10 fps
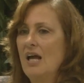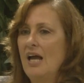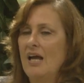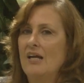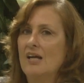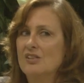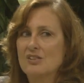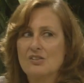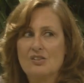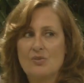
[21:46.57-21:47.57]
And I just
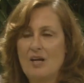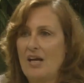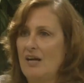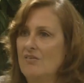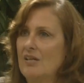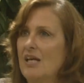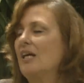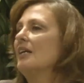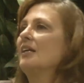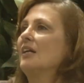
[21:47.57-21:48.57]
looked around
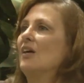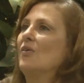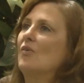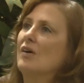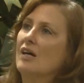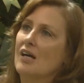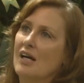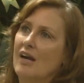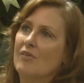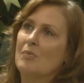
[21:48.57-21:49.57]
and, you know,
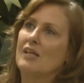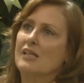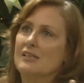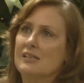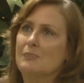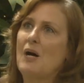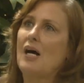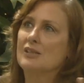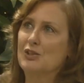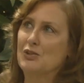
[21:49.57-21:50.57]
everybody's
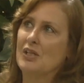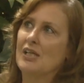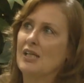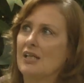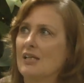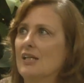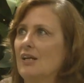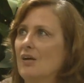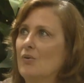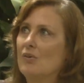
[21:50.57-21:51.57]
posturing and, you
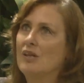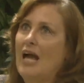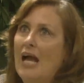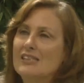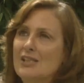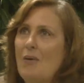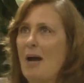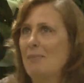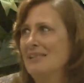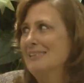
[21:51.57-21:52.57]
know, so
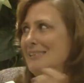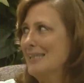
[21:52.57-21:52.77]
happy to see